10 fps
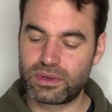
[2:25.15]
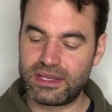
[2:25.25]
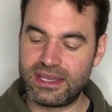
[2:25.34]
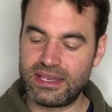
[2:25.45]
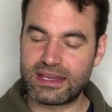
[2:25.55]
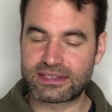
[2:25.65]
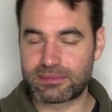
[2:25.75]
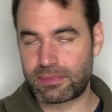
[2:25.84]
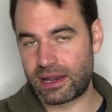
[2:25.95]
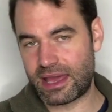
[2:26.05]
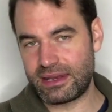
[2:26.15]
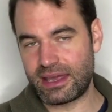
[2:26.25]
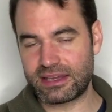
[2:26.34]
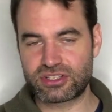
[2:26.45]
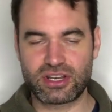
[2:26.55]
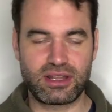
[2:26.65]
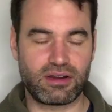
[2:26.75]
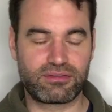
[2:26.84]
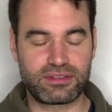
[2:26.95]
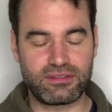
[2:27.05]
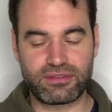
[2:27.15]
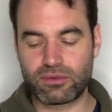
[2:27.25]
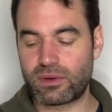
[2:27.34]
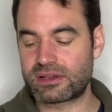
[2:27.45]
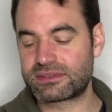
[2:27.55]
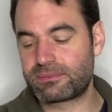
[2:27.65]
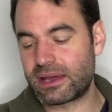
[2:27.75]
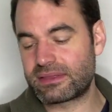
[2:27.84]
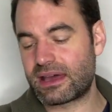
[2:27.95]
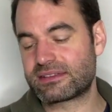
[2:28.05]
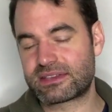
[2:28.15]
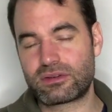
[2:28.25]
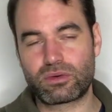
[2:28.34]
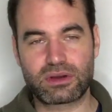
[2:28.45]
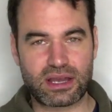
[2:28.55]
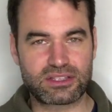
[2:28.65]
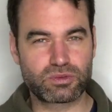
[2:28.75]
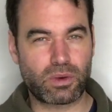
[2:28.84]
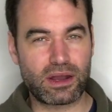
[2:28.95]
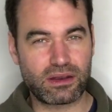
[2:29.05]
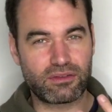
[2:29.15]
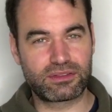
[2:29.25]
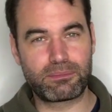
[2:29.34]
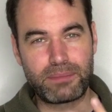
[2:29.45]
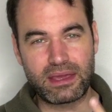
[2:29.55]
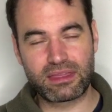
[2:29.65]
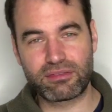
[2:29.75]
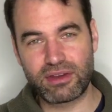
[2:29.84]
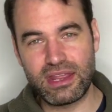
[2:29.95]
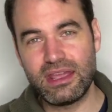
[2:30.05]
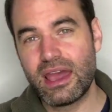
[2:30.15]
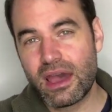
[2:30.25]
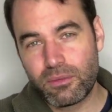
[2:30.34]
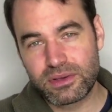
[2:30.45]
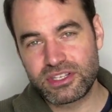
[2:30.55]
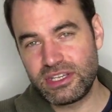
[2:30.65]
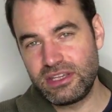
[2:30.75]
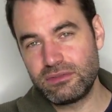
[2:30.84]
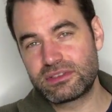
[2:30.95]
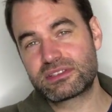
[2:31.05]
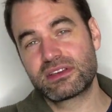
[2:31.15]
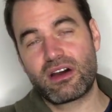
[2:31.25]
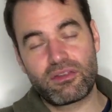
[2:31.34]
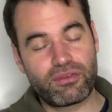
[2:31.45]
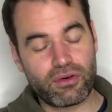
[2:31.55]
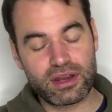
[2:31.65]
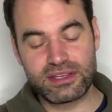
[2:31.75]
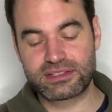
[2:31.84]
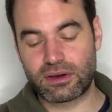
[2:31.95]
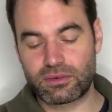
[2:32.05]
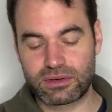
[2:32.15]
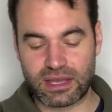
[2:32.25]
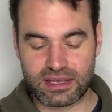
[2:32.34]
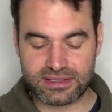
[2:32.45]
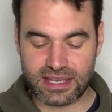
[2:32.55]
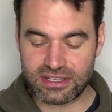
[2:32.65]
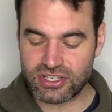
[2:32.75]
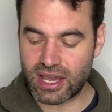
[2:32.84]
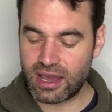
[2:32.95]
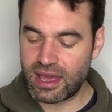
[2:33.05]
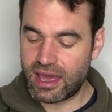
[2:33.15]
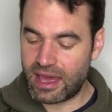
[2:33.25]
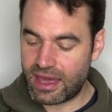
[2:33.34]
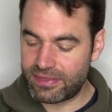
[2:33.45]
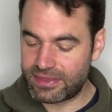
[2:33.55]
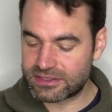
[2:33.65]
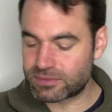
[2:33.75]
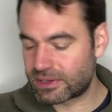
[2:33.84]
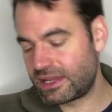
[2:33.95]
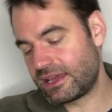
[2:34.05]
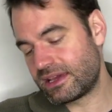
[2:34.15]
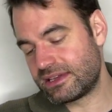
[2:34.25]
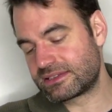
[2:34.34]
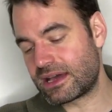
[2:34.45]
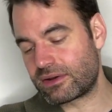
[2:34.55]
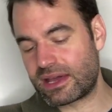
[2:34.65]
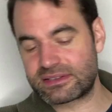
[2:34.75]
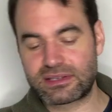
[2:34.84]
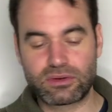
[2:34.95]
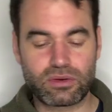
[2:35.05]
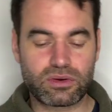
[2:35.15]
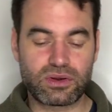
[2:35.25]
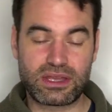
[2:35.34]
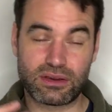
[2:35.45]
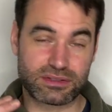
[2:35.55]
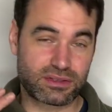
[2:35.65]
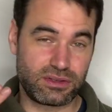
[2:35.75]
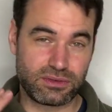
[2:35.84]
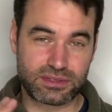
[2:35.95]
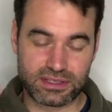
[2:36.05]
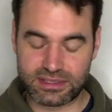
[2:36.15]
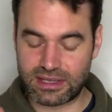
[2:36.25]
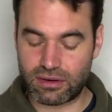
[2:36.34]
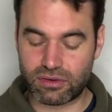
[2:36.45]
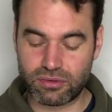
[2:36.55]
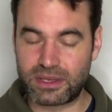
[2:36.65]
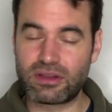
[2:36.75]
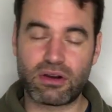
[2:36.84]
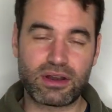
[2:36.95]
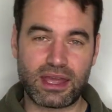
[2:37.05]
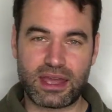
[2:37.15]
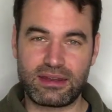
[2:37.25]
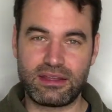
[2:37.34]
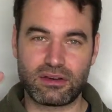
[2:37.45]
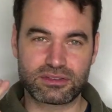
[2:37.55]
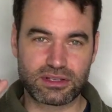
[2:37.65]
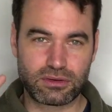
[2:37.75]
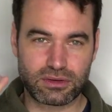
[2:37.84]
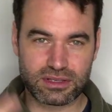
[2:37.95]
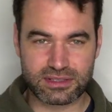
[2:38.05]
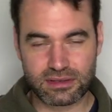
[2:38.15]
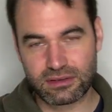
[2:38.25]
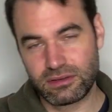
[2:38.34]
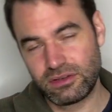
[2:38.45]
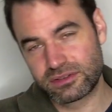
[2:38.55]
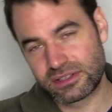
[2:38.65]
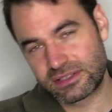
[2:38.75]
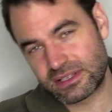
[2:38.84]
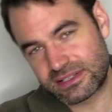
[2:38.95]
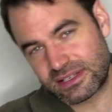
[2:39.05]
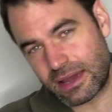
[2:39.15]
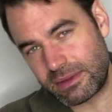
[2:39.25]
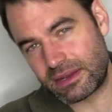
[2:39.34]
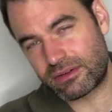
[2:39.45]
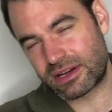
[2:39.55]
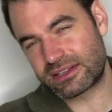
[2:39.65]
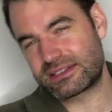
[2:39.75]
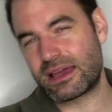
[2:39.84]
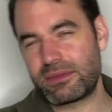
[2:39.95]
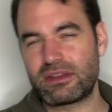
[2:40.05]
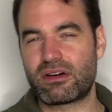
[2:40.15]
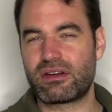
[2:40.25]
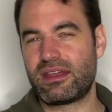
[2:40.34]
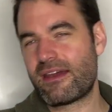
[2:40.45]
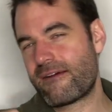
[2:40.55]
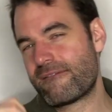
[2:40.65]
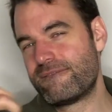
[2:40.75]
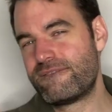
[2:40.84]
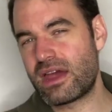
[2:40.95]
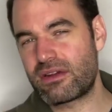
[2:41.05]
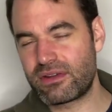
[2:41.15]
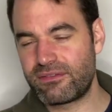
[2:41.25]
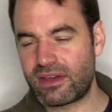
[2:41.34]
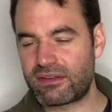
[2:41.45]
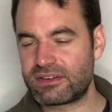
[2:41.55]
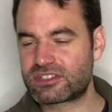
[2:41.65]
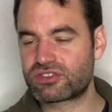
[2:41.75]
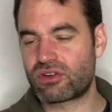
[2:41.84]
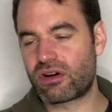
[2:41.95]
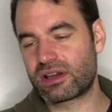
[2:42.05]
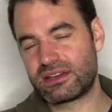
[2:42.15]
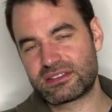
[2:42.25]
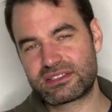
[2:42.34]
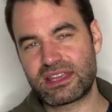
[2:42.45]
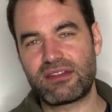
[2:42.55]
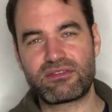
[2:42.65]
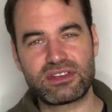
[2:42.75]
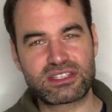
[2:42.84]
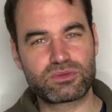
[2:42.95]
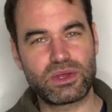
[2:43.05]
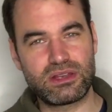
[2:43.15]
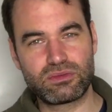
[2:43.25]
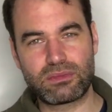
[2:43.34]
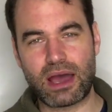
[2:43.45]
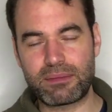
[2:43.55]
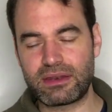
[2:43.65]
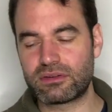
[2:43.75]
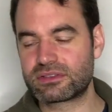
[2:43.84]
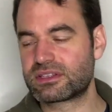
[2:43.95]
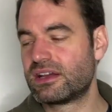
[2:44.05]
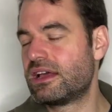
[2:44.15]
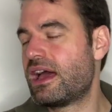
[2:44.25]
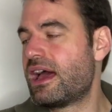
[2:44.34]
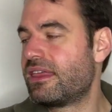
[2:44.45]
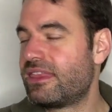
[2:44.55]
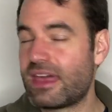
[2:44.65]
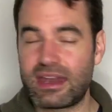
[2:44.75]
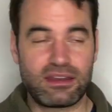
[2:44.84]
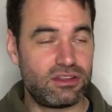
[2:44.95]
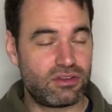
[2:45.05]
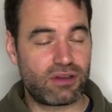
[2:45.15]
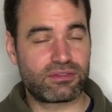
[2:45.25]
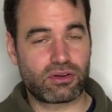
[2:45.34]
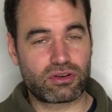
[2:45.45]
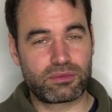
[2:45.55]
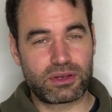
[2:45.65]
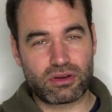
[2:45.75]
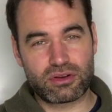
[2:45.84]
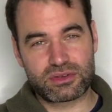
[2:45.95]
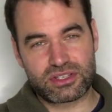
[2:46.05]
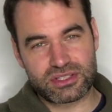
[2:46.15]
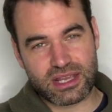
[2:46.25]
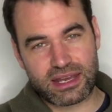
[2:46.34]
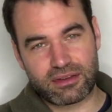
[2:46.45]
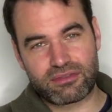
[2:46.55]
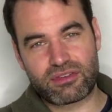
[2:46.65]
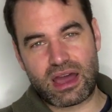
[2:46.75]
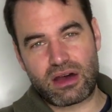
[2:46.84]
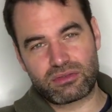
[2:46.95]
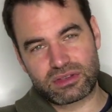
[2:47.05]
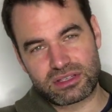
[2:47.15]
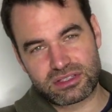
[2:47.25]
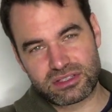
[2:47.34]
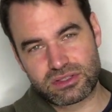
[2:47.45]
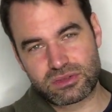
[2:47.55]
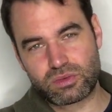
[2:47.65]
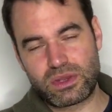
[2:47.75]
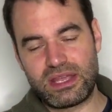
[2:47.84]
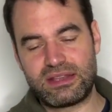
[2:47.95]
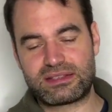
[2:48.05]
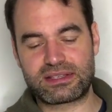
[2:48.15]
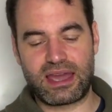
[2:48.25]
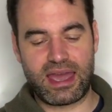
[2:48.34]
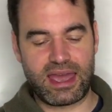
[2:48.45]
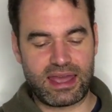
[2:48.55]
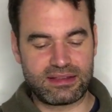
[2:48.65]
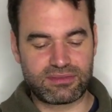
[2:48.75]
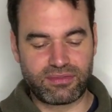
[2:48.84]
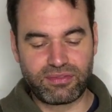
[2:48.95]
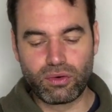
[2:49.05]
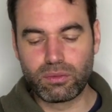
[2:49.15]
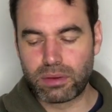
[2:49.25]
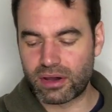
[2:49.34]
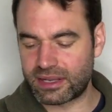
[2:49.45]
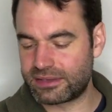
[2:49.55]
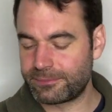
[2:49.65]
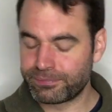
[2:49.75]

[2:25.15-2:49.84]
he does a blend actually of different ones, but the Asanoka is one of the big three which he uses for his own sencha. And this one here is now the Asanoka. He also uses the Okomidori, and he also uses the Samidori, very, very strong in the savory, sweet umami note. Then you have the Okomidori, which is kind of round, sweet, and full-bodied.